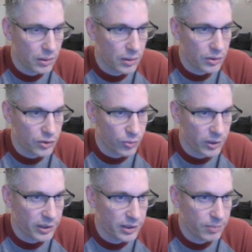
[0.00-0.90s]
So
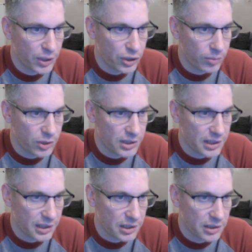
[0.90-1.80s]
really, bishop
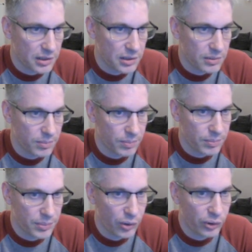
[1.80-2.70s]
g6 is
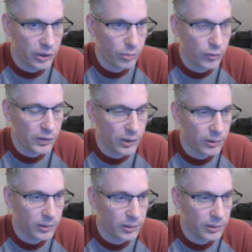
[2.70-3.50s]
the only move here.